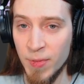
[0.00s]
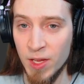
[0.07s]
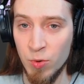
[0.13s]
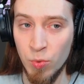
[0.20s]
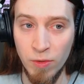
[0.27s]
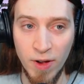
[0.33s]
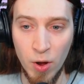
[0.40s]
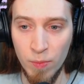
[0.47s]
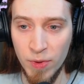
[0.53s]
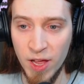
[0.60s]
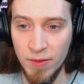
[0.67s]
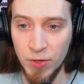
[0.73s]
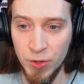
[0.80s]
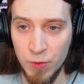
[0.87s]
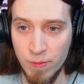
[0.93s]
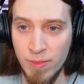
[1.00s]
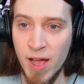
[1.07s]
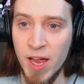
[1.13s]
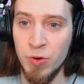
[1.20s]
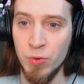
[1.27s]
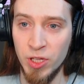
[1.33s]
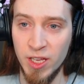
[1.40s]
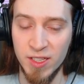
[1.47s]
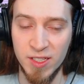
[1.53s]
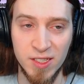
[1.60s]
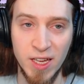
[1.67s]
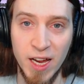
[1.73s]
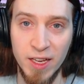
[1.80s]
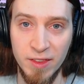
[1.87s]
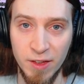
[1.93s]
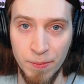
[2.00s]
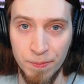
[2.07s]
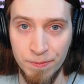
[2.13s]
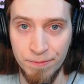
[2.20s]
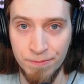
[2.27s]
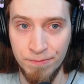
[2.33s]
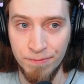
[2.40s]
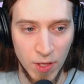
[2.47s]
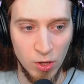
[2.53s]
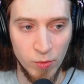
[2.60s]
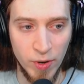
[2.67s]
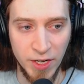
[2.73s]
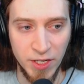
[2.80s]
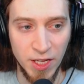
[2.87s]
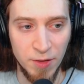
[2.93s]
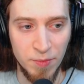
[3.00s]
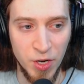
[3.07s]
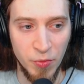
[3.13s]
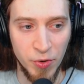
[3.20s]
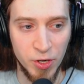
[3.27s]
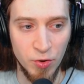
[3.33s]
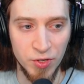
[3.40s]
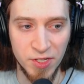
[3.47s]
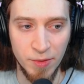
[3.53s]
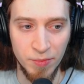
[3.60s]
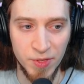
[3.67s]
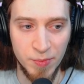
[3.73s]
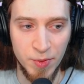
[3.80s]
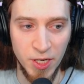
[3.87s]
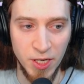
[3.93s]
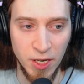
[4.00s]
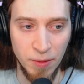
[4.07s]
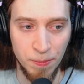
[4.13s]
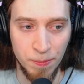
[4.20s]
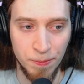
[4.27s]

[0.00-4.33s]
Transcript: without having to manually assign them. All right, let me record some speaking.